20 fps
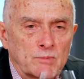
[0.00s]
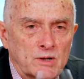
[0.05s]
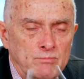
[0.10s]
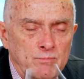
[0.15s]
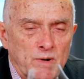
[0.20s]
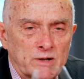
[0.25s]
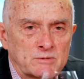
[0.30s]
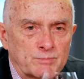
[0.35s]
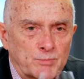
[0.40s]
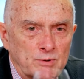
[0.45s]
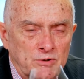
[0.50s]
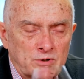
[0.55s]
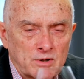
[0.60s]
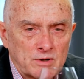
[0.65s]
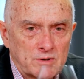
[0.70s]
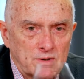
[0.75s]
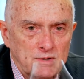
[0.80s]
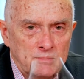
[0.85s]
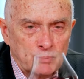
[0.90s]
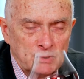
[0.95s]
it must be
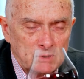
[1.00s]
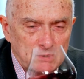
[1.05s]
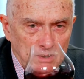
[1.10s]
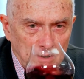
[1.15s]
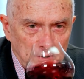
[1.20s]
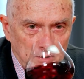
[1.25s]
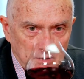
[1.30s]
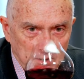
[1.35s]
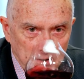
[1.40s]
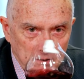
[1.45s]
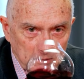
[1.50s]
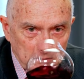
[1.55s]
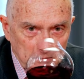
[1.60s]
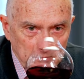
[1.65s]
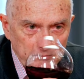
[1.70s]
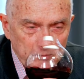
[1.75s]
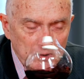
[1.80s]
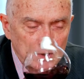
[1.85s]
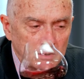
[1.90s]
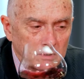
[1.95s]
13% alcohol.
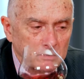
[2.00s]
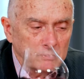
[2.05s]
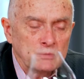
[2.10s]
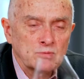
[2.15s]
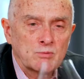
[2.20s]
This